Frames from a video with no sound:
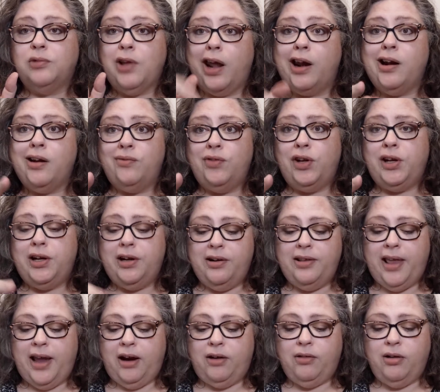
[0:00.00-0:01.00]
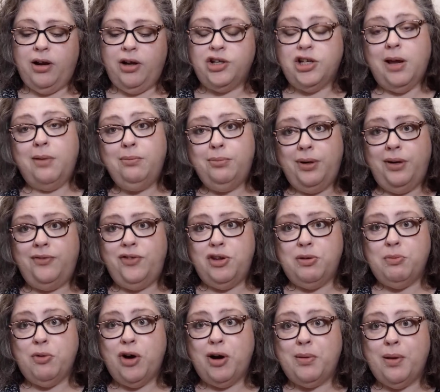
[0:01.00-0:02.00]
I don't know if you could hear that crunch. I'm gonna put a
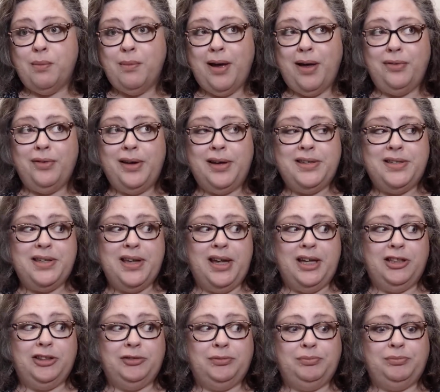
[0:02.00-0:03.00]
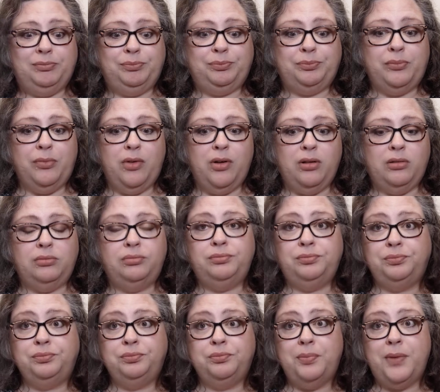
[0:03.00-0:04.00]
few more in my mouth because uh,
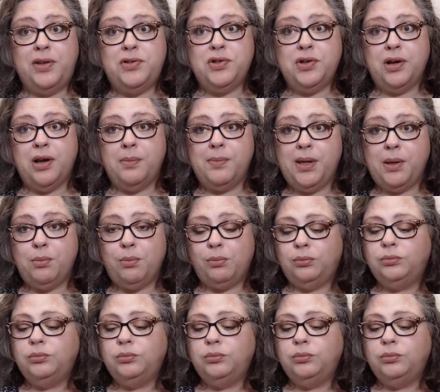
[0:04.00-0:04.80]
these are yummy.